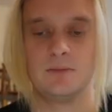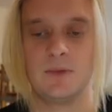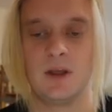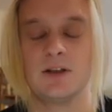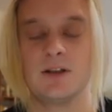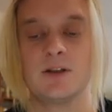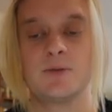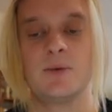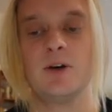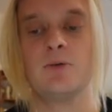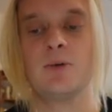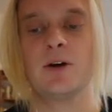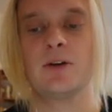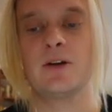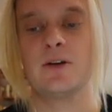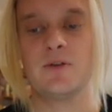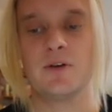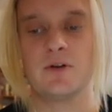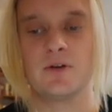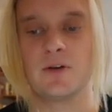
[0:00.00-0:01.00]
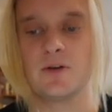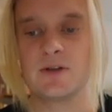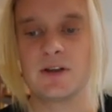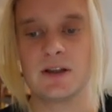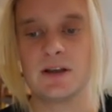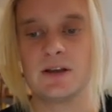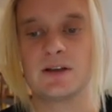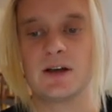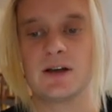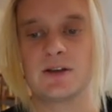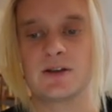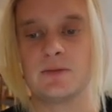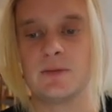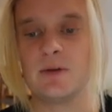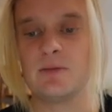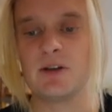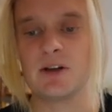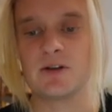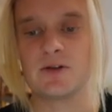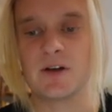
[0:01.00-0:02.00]
And just be aware that if you're using these custom
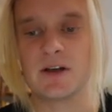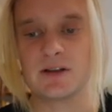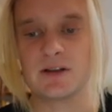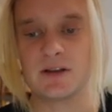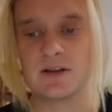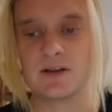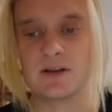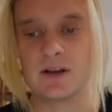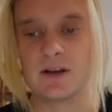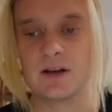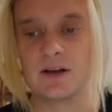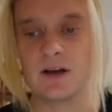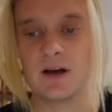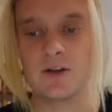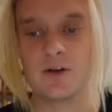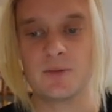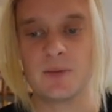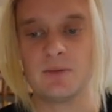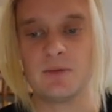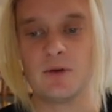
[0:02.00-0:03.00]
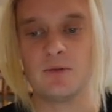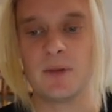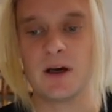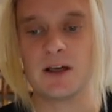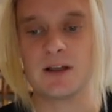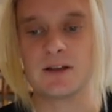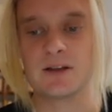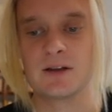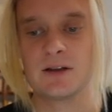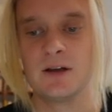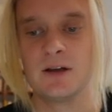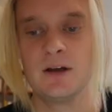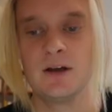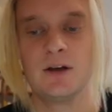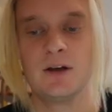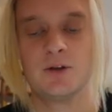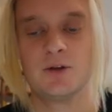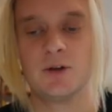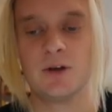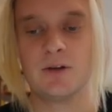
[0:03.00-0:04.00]
email addresses, that other people might
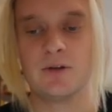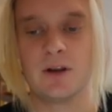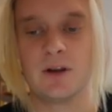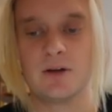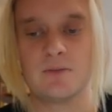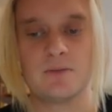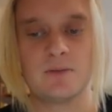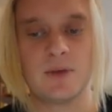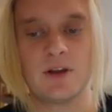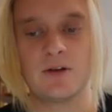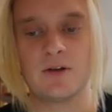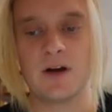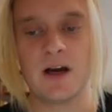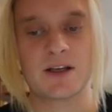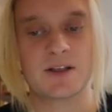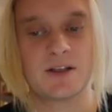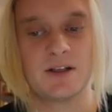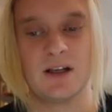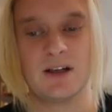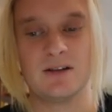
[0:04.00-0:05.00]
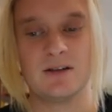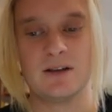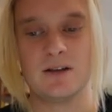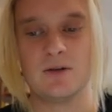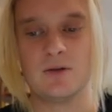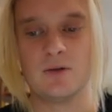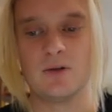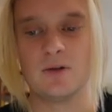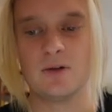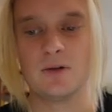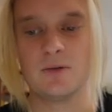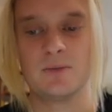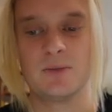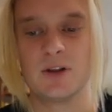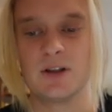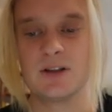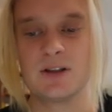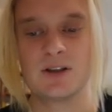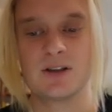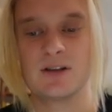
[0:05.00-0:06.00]
trigger them either accidentally or
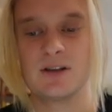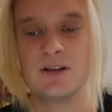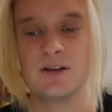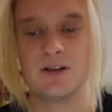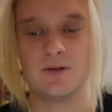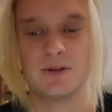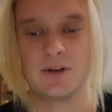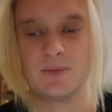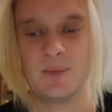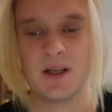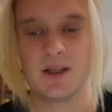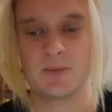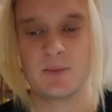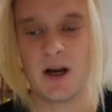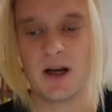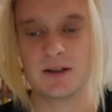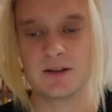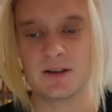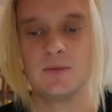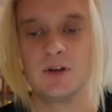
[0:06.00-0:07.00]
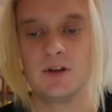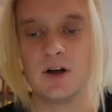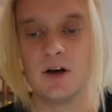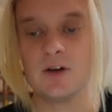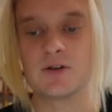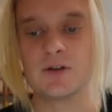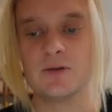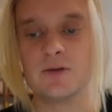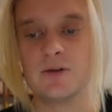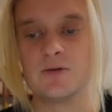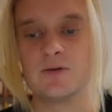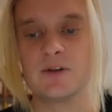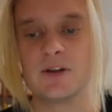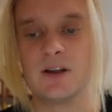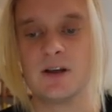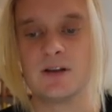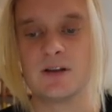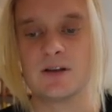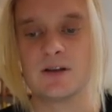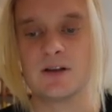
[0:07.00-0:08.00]
maliciously, so it's best practice to also use
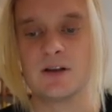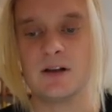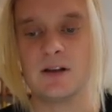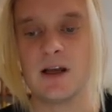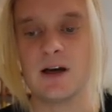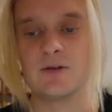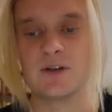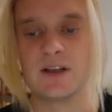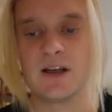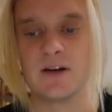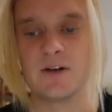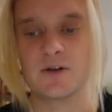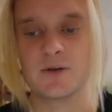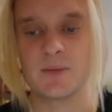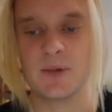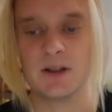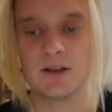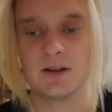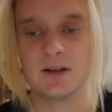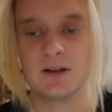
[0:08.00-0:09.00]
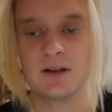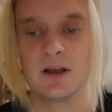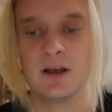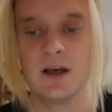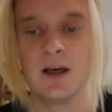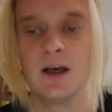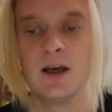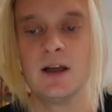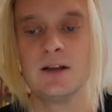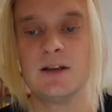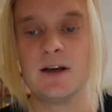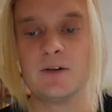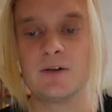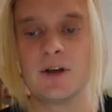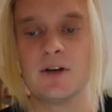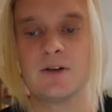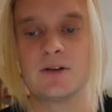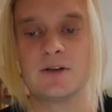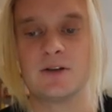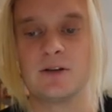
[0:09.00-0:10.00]
this allowed senders button down
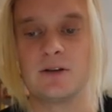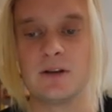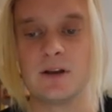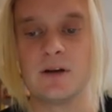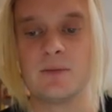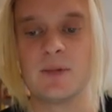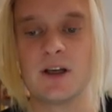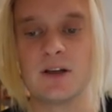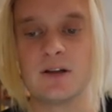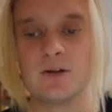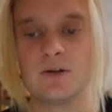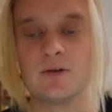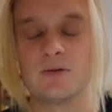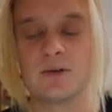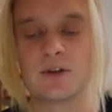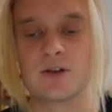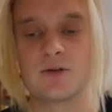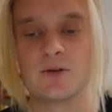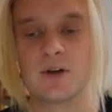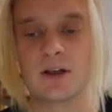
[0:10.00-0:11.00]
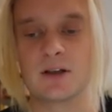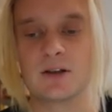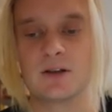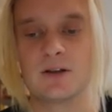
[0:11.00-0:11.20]
here to limit or restrict